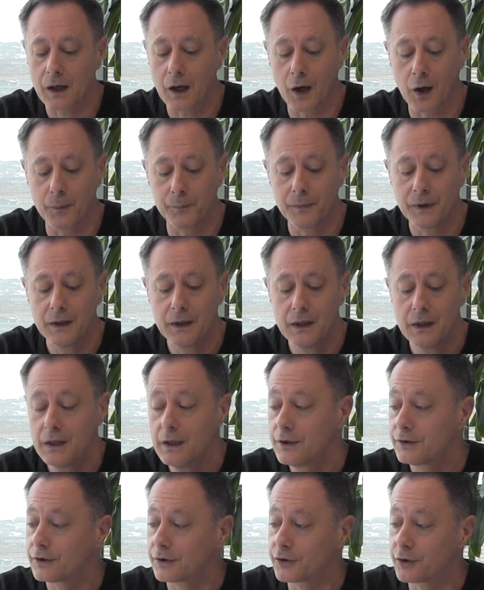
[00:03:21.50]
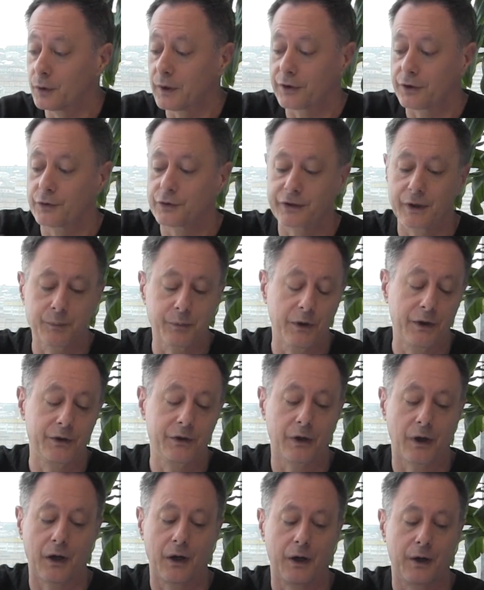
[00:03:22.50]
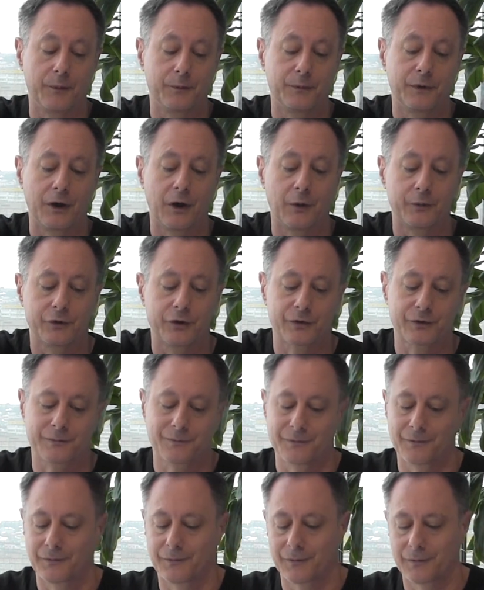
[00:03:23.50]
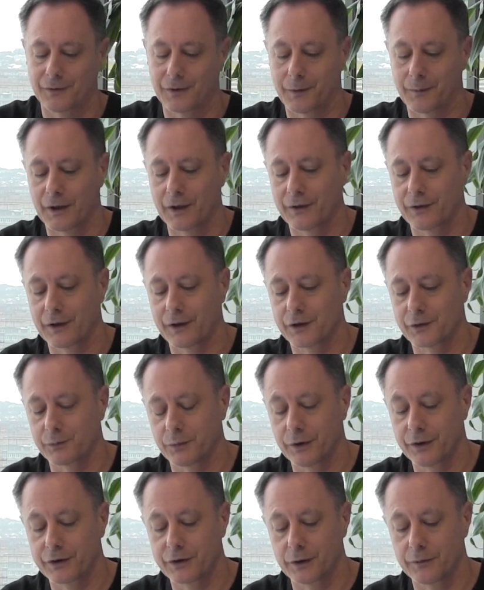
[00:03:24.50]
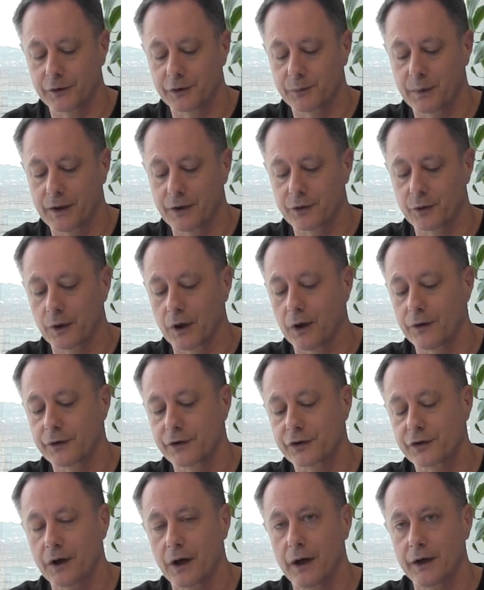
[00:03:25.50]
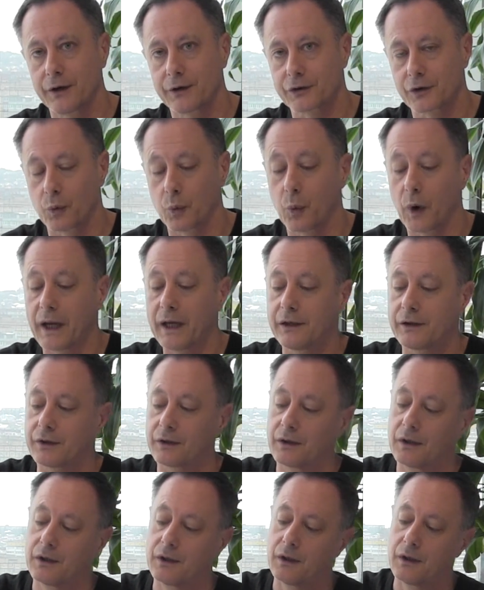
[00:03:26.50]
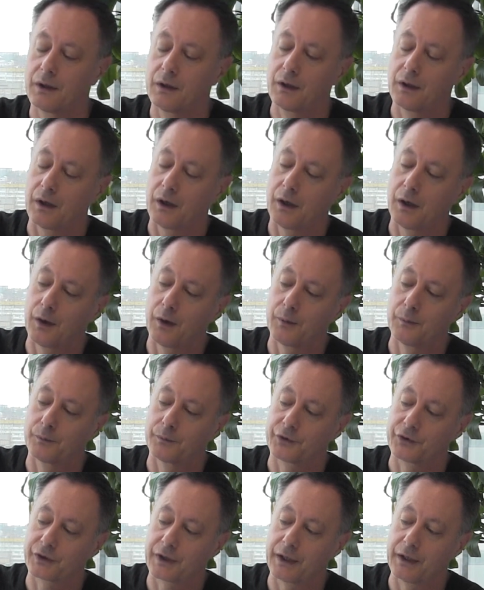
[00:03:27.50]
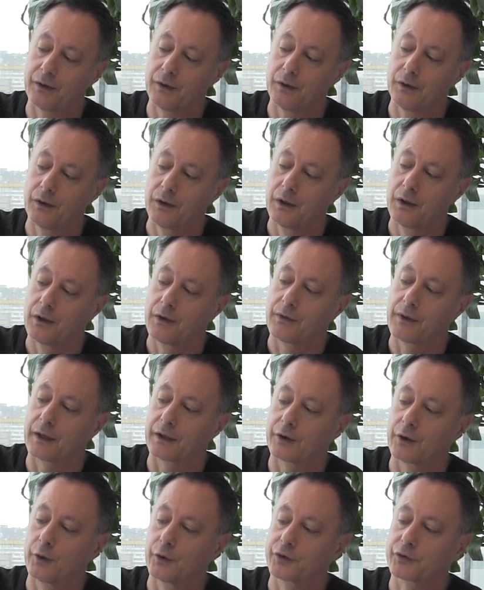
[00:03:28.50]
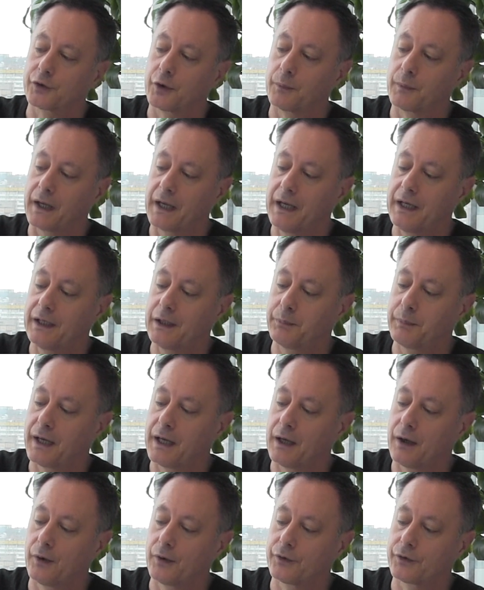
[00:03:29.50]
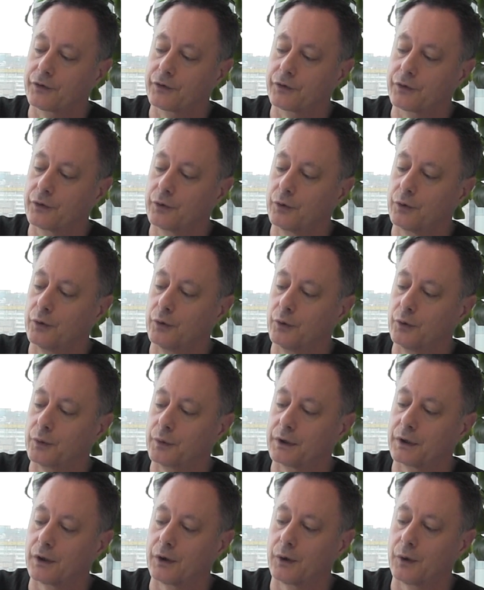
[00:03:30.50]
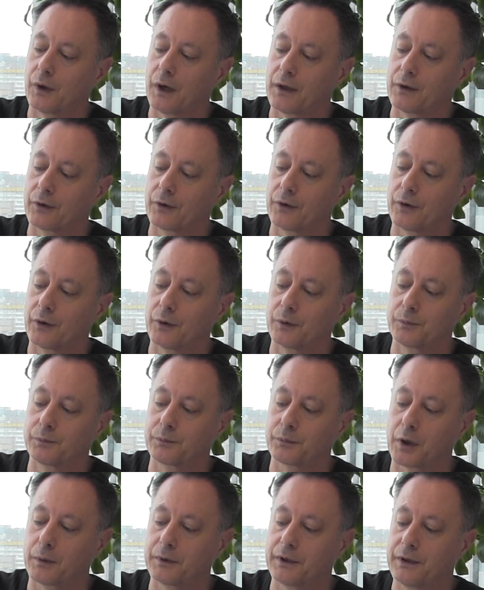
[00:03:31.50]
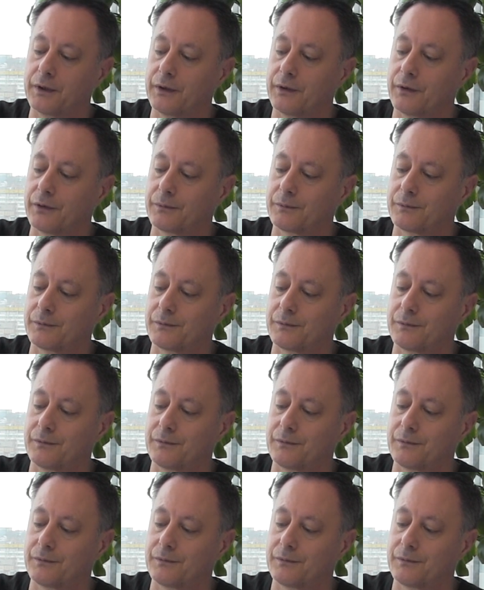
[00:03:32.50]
Um, to do it, you simply uh, you know just I mean I think it's pretty self-explanatory. On the side is a weight um, scale that goes from 80 pounds to you know I don't know probably